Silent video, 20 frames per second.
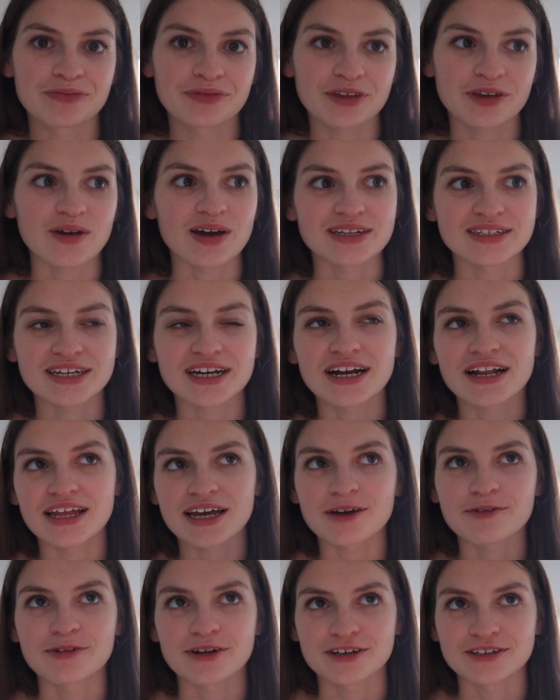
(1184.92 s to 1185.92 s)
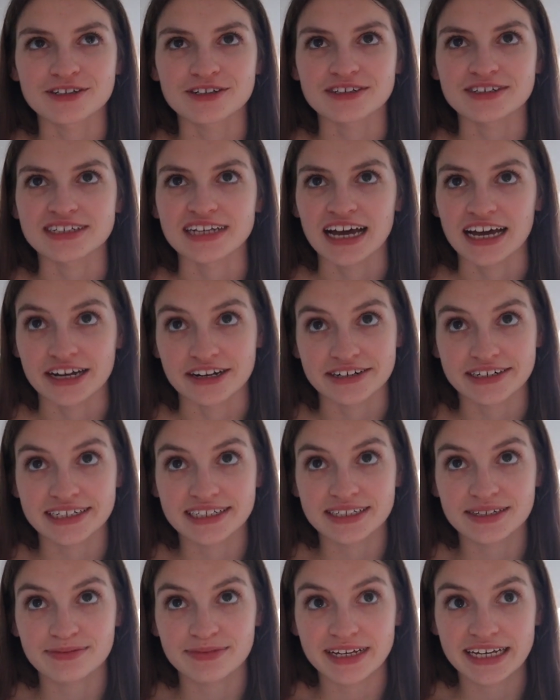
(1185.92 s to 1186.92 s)
You guys are kind of like a personal
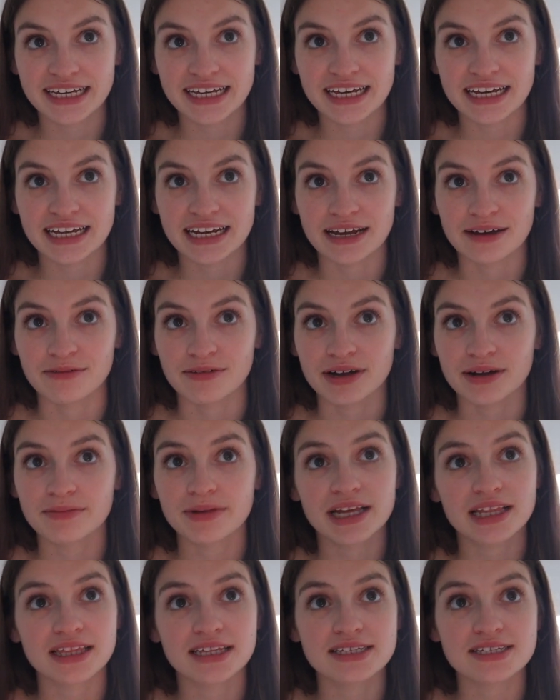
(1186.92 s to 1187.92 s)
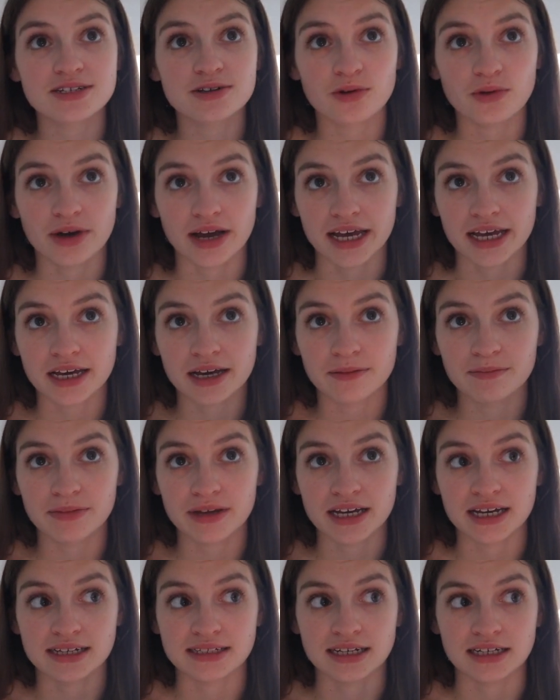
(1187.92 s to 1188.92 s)
diary to me, and I want to make this quick
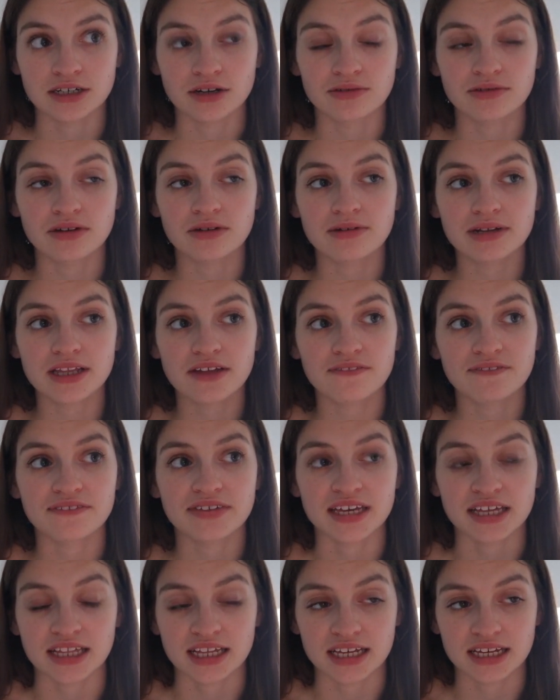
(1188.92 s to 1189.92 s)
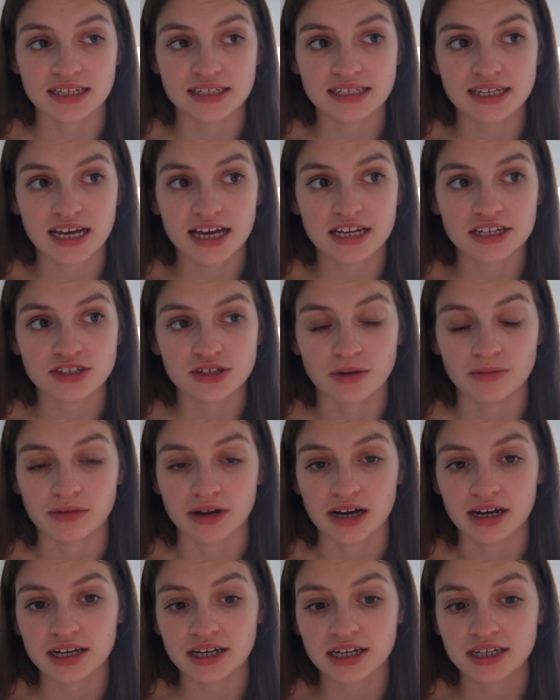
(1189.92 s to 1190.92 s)
because I don't know what the feeling is yet, so I'm
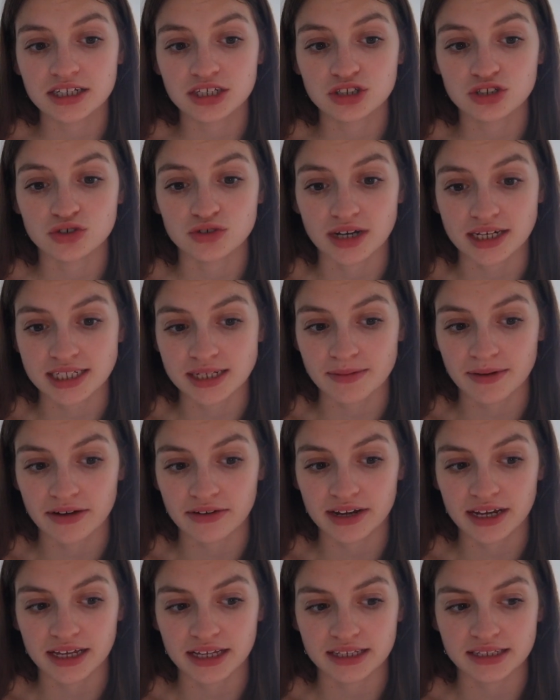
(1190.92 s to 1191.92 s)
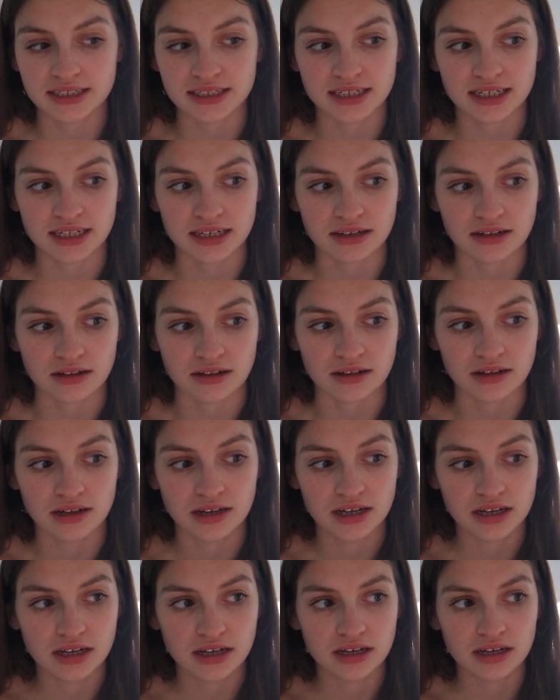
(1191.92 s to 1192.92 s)
not going to stress about it until,
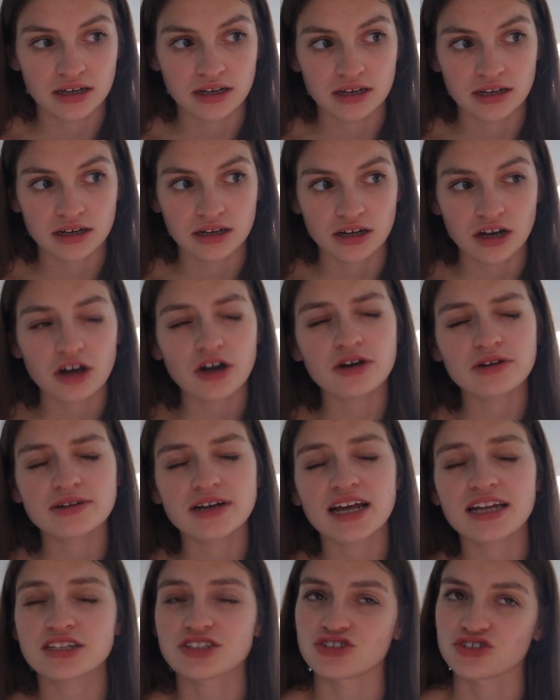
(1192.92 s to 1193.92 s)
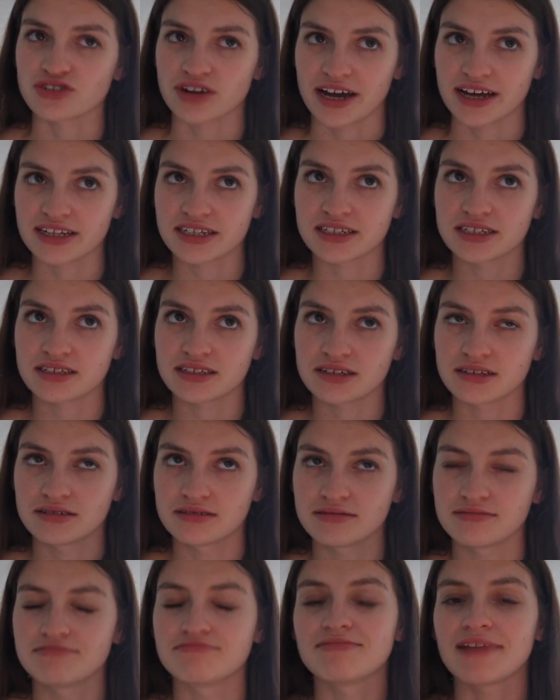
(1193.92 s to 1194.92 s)
or not stress,
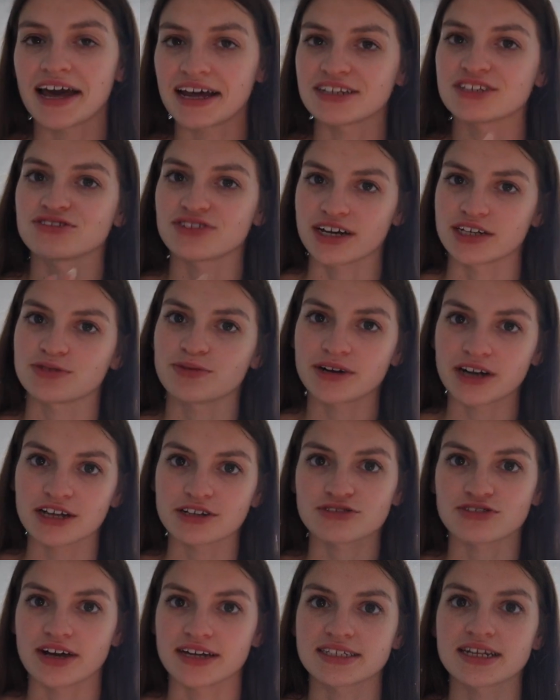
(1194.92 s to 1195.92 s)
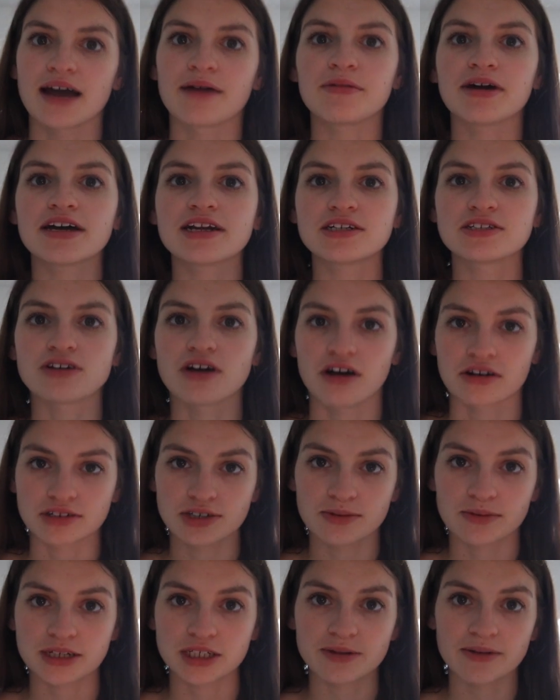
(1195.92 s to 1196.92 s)
not stress, we're not stressed. I'm not going to talk
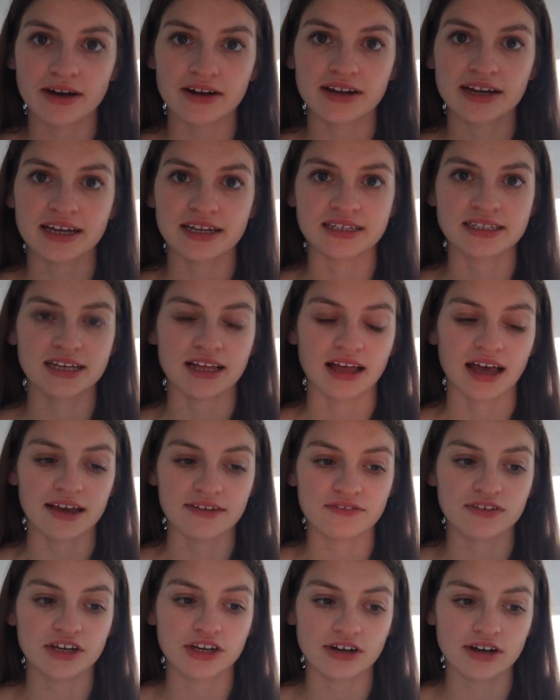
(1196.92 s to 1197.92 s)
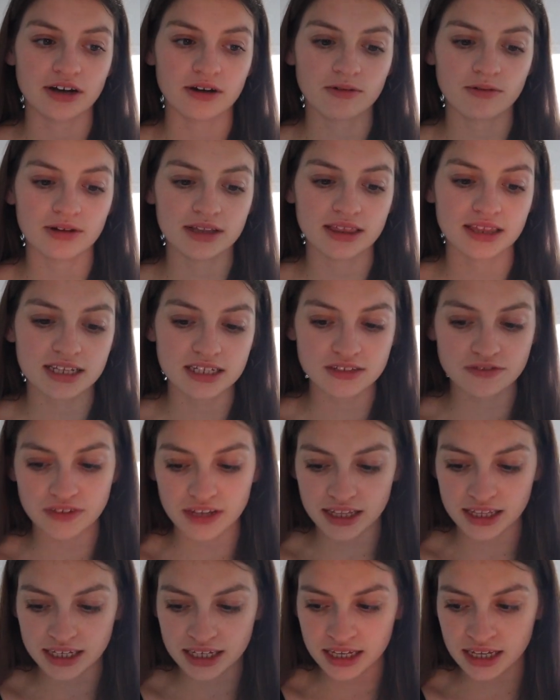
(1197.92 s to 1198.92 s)
too much about it until I figure out what this
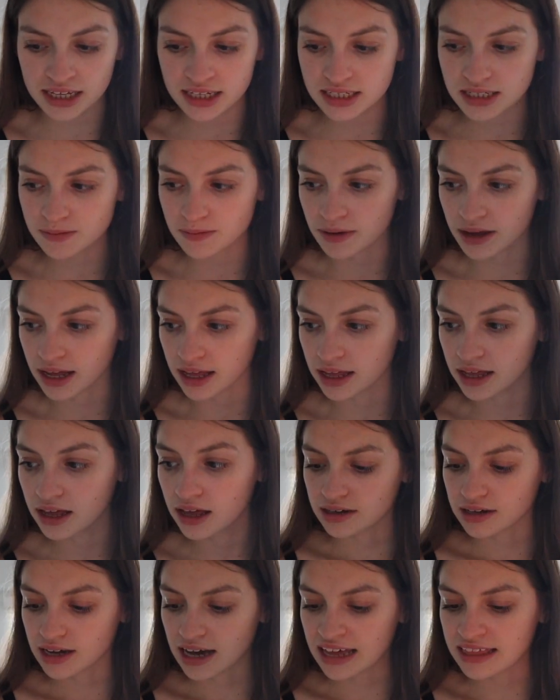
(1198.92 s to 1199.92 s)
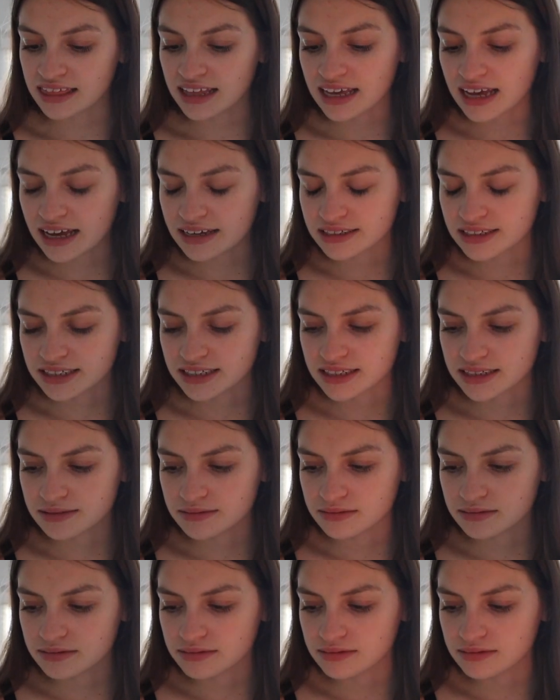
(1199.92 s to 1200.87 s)
feeling is, but I think I just